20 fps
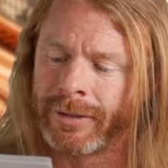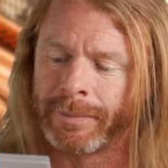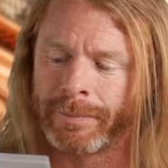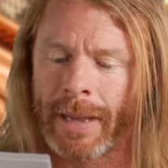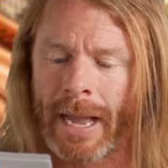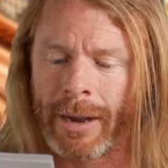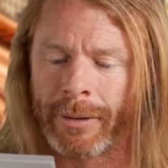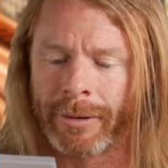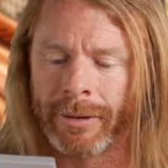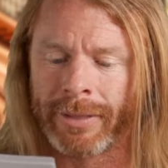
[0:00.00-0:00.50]
in
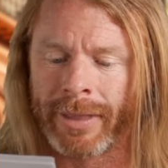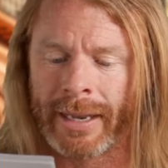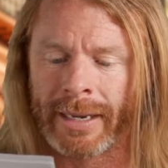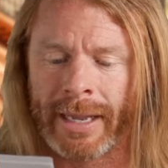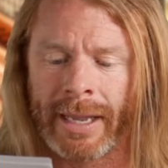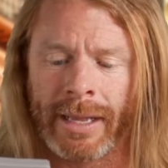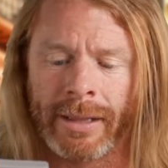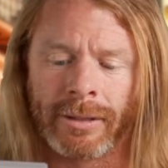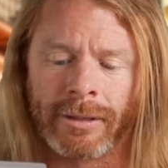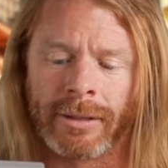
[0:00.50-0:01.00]
power than
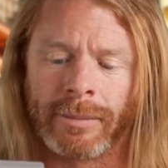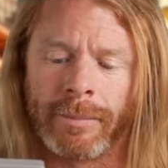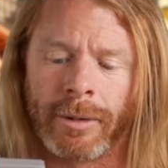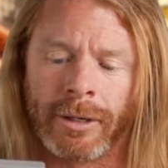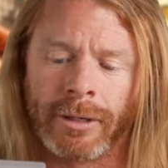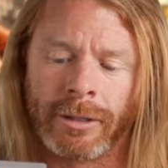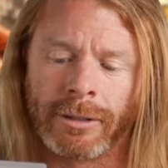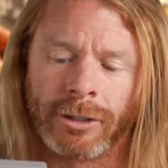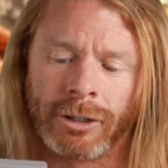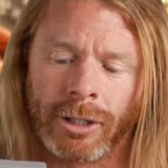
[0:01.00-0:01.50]
Hitler
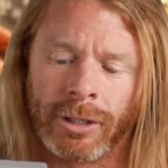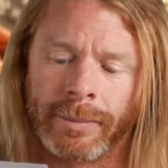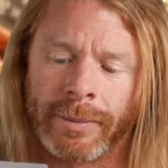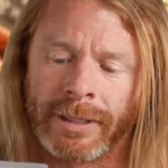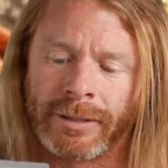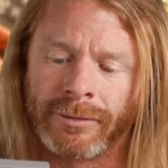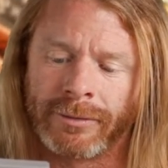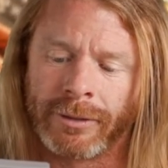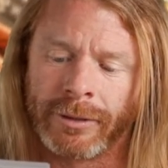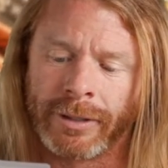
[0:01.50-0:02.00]
murdered
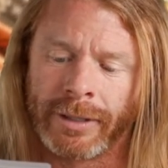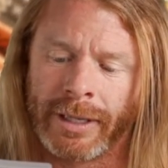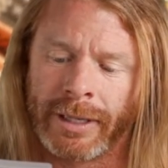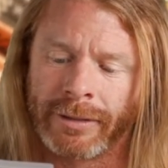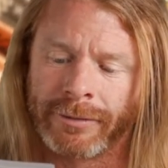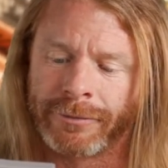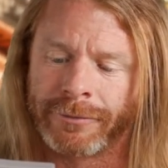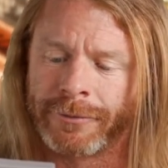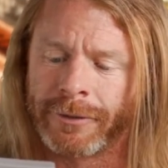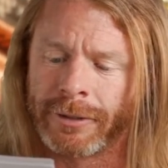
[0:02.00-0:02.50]
Germans during
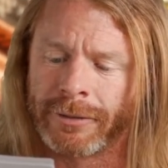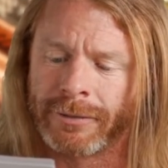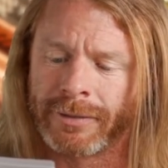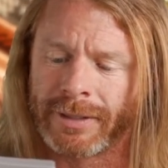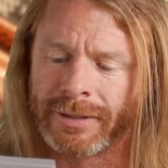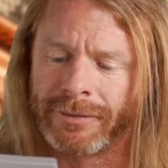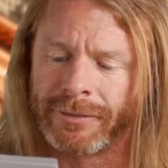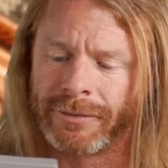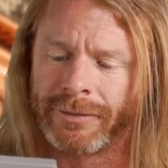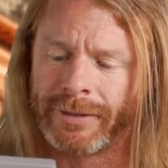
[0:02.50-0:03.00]
his
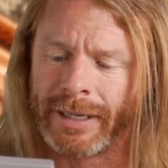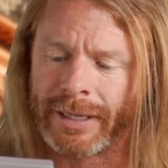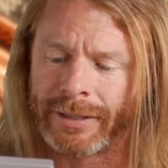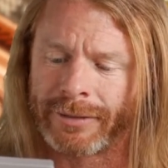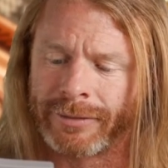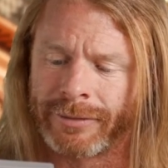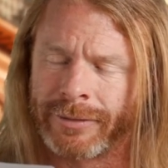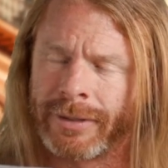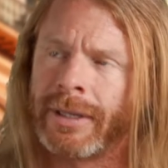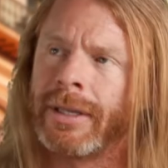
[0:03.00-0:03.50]
first
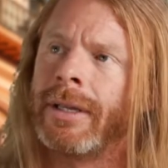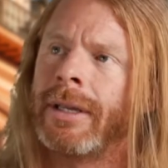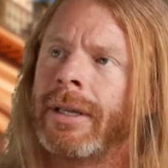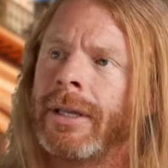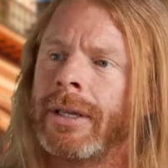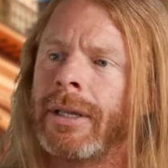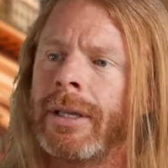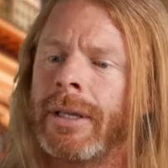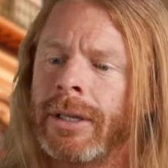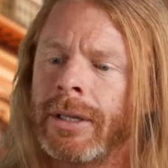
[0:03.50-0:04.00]
six.
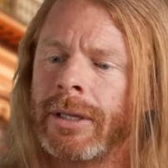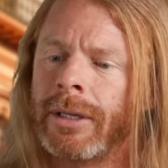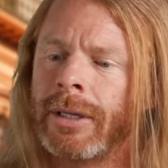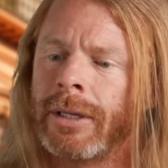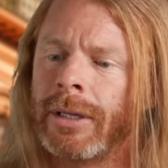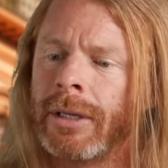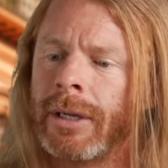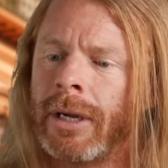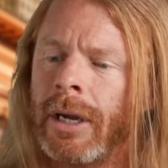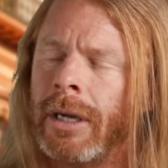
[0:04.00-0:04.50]

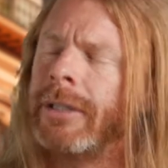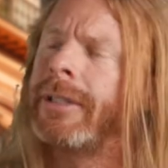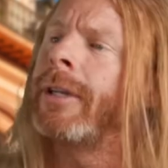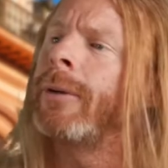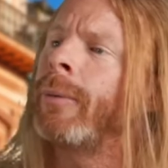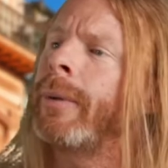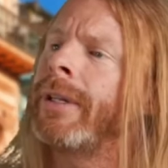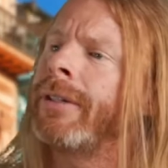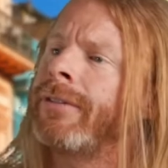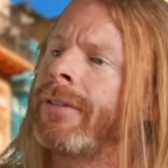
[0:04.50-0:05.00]
Did
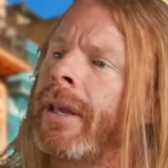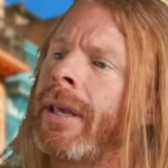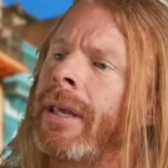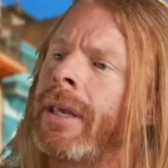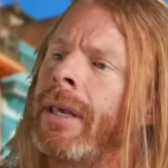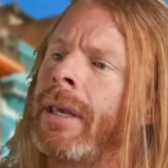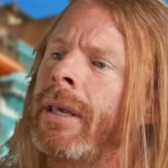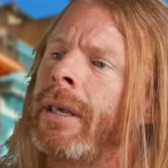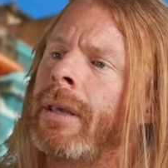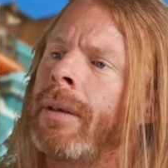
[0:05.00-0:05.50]
we say
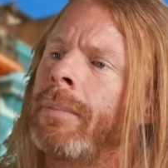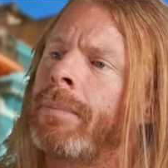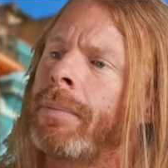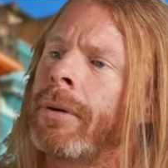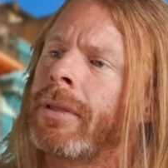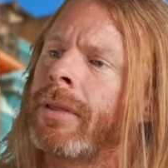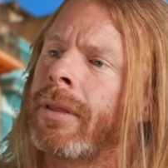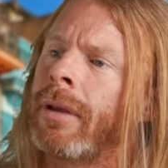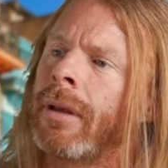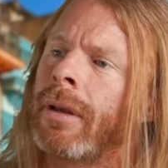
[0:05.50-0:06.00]
he
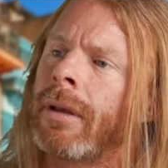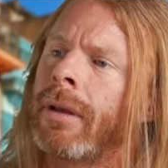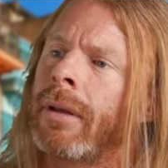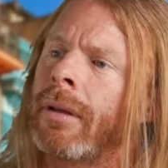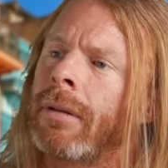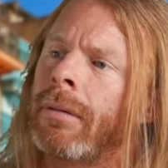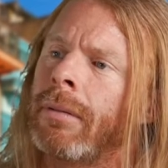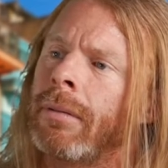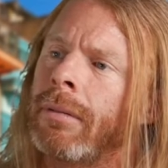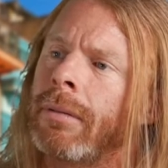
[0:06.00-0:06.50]
put
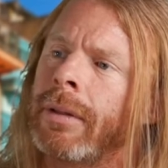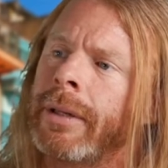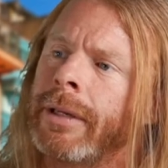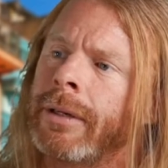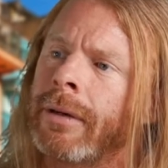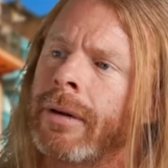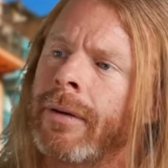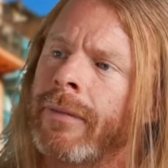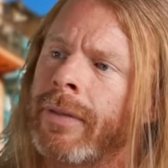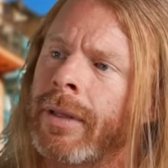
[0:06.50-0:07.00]
the
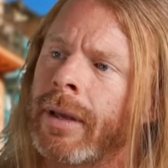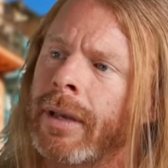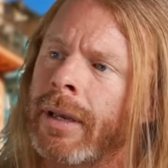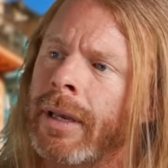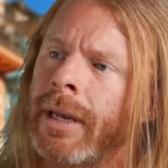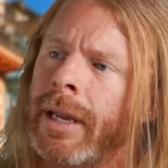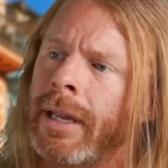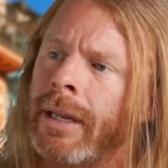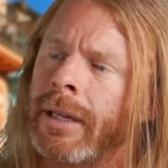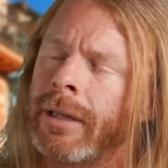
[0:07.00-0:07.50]
leader of the
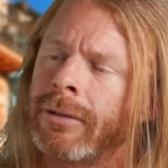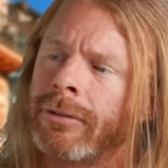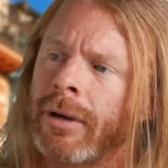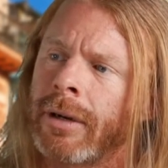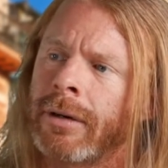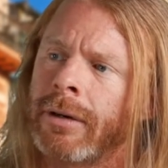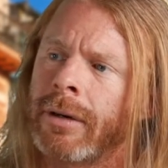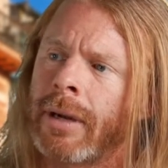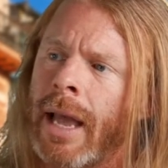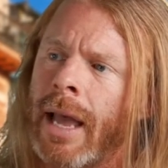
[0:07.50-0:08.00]
Canadian
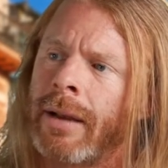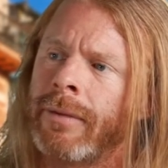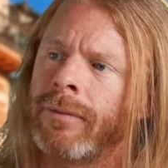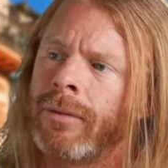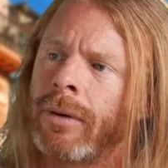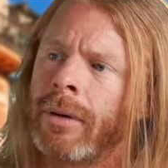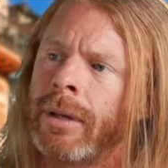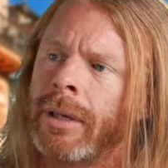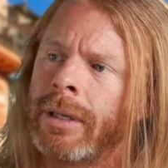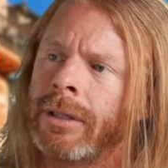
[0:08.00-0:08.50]
trucker
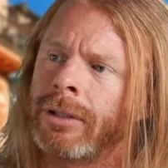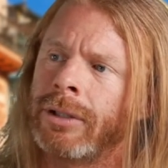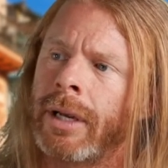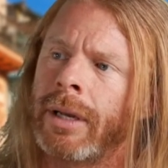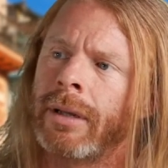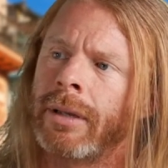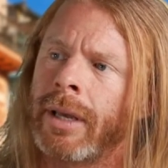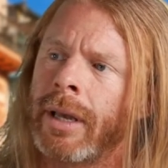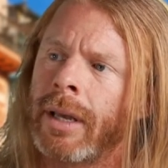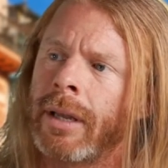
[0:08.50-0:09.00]
convoy in
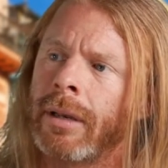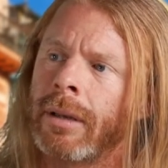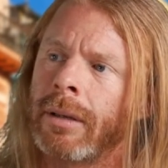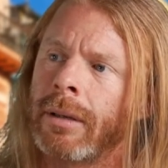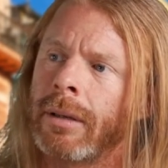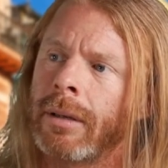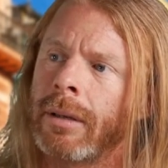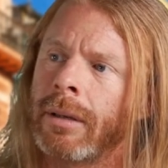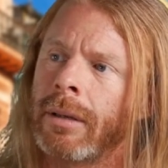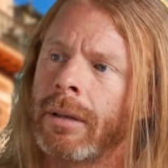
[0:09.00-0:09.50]
jail yet?
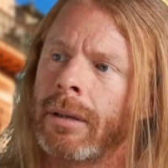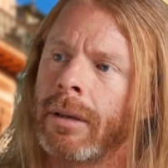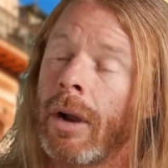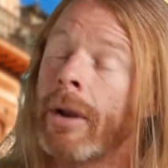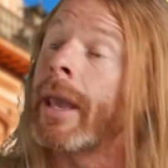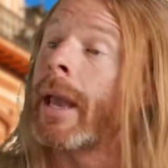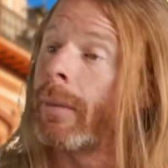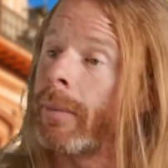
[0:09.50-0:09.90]
Oh yeah,